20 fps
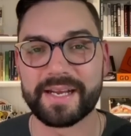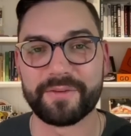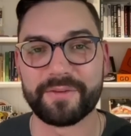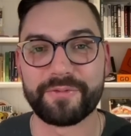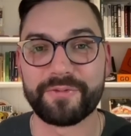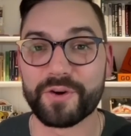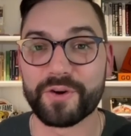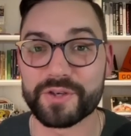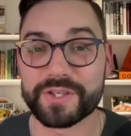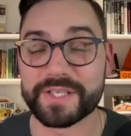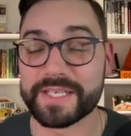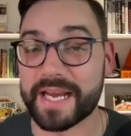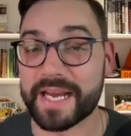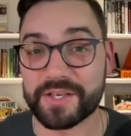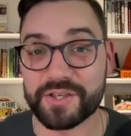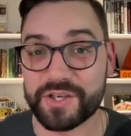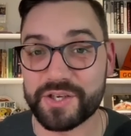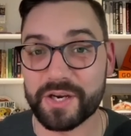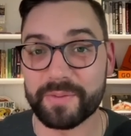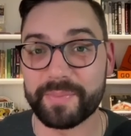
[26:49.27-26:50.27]
first
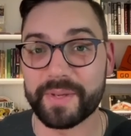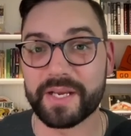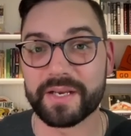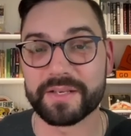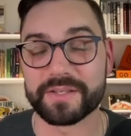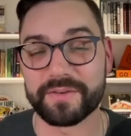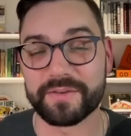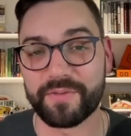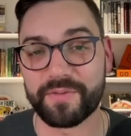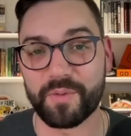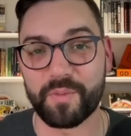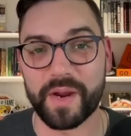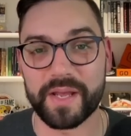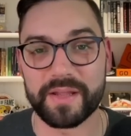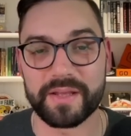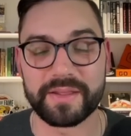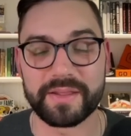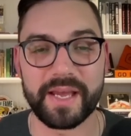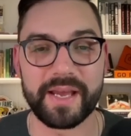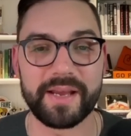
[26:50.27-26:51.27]
next year because of the way
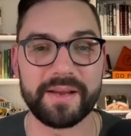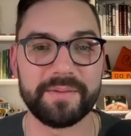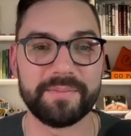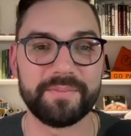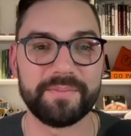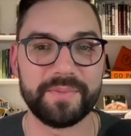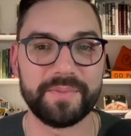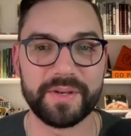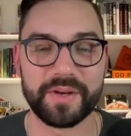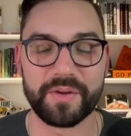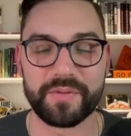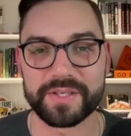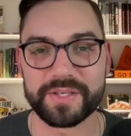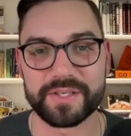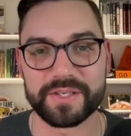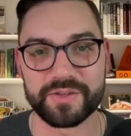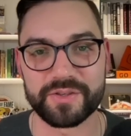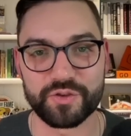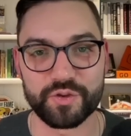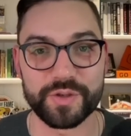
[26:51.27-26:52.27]
that they, you know, this
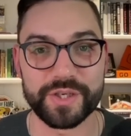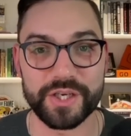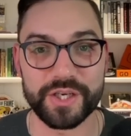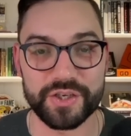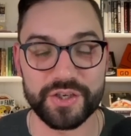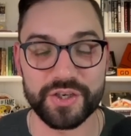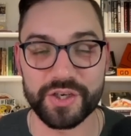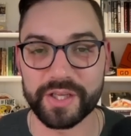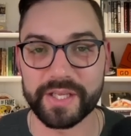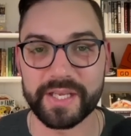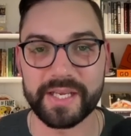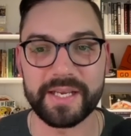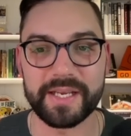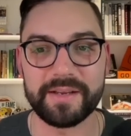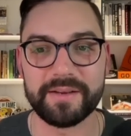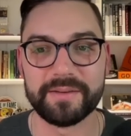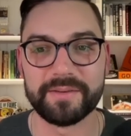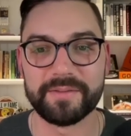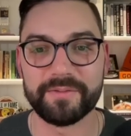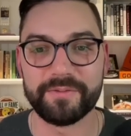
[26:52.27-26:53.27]
is
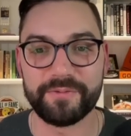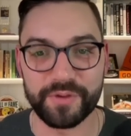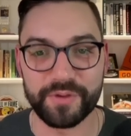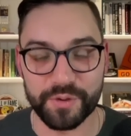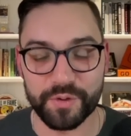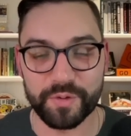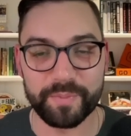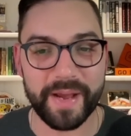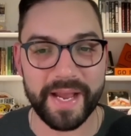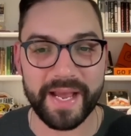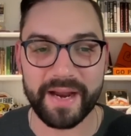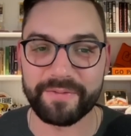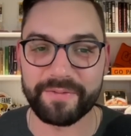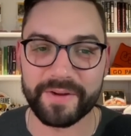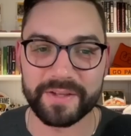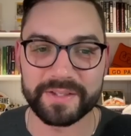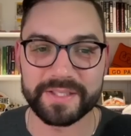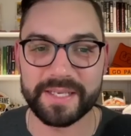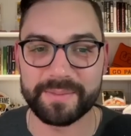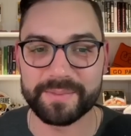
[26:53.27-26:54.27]
traditionally viewed by
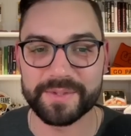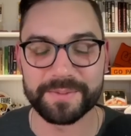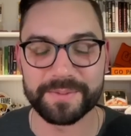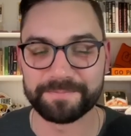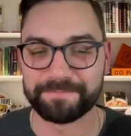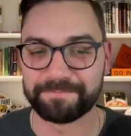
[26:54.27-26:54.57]
NFL teams.